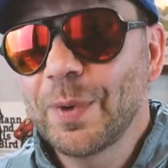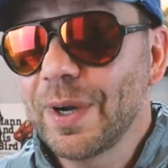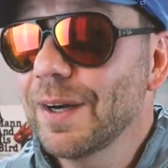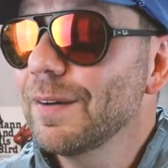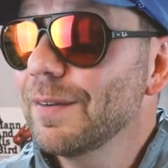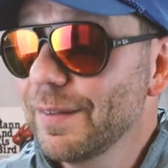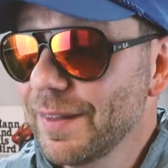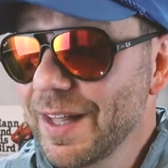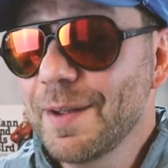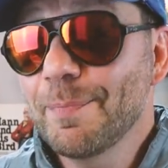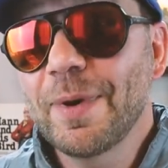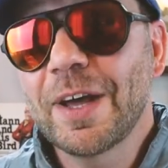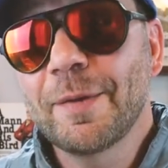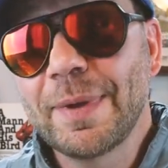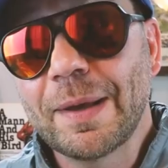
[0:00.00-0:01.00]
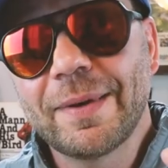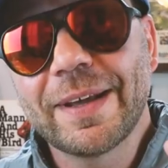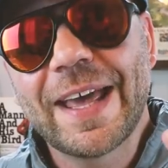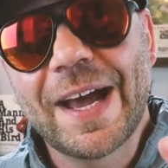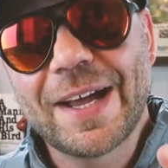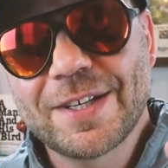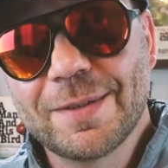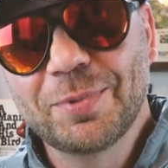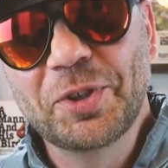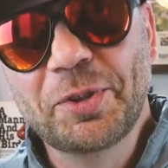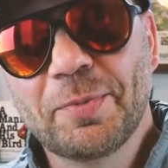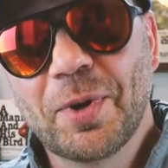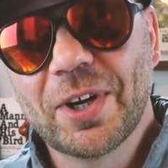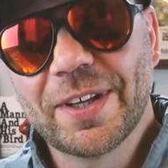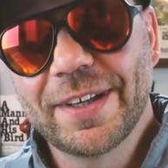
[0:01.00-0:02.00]
well, then it better be able to catch a
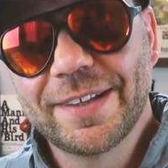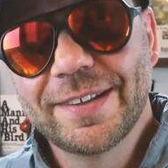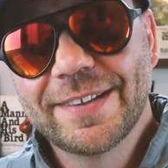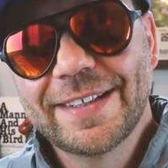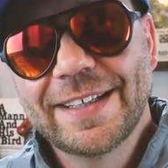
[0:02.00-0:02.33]
blue marlin.